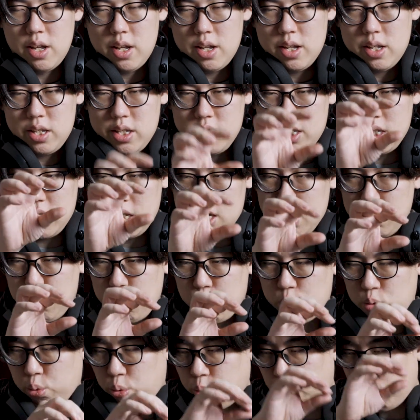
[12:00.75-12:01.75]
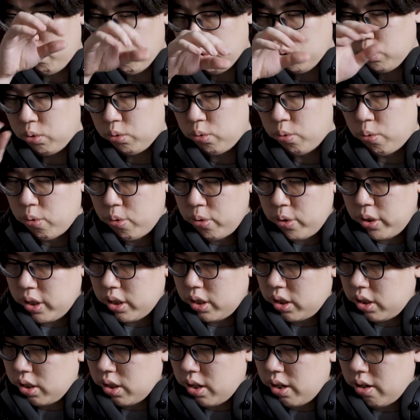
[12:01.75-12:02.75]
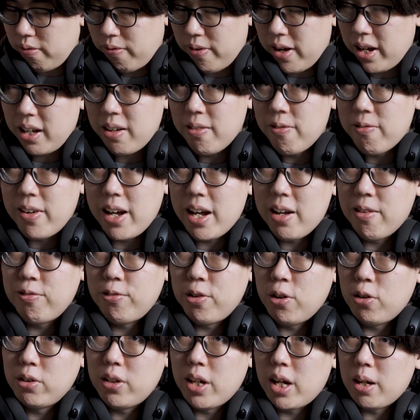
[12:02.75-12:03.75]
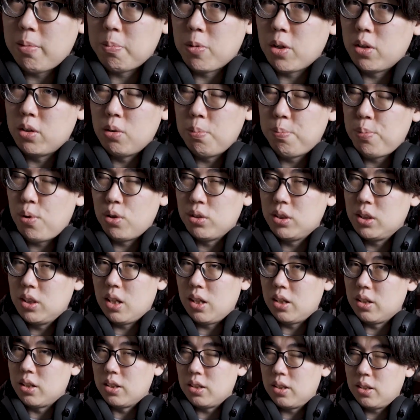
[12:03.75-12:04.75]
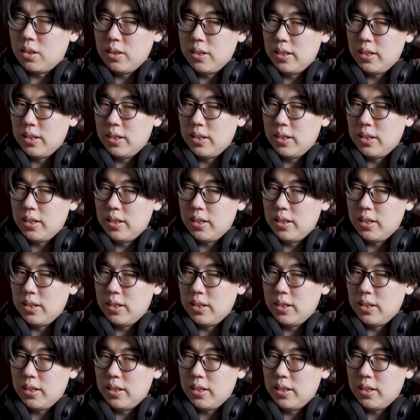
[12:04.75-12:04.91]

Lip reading: see through it. If I can find a photo, I'm going to post on it.